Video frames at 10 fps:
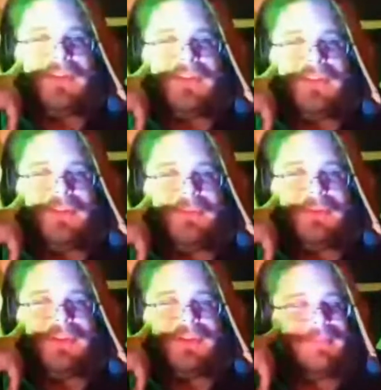get to deal
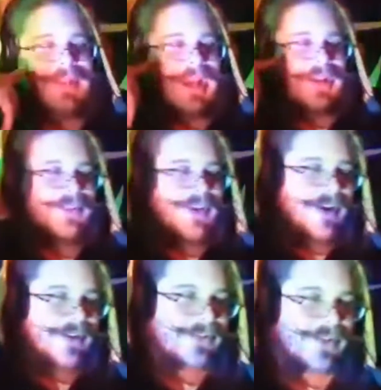with the compliance
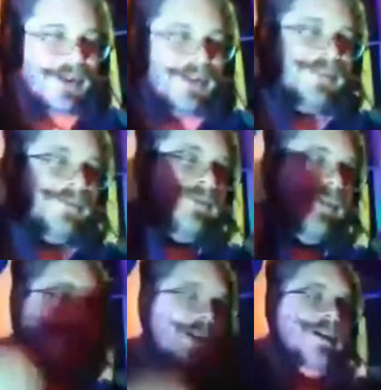cost of
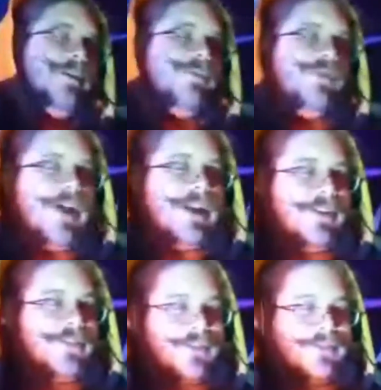
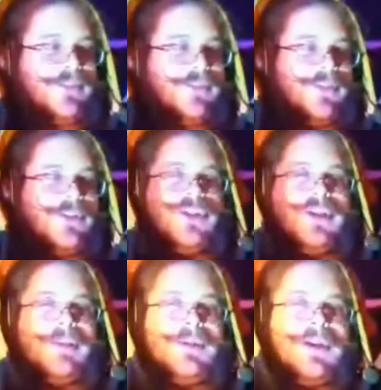providing services to
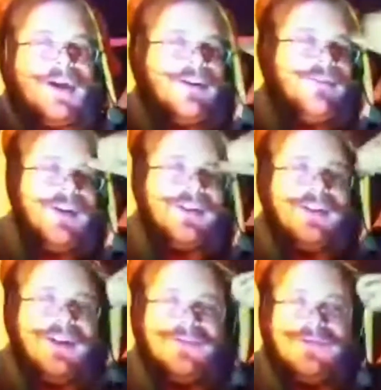GDPR
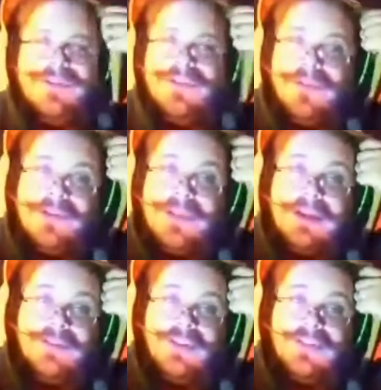affected countries, or
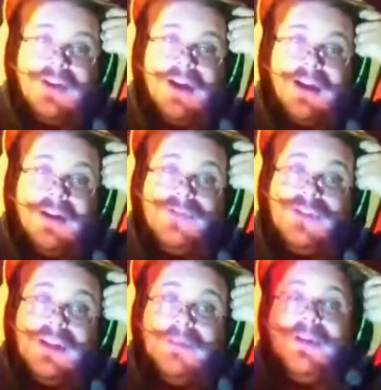they can just cut off
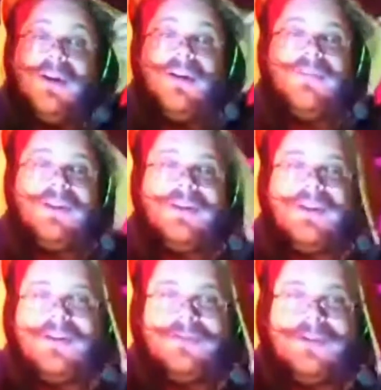GDPR
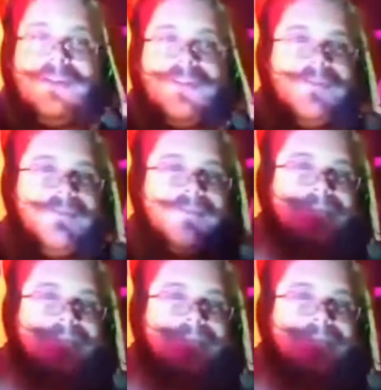affected countries.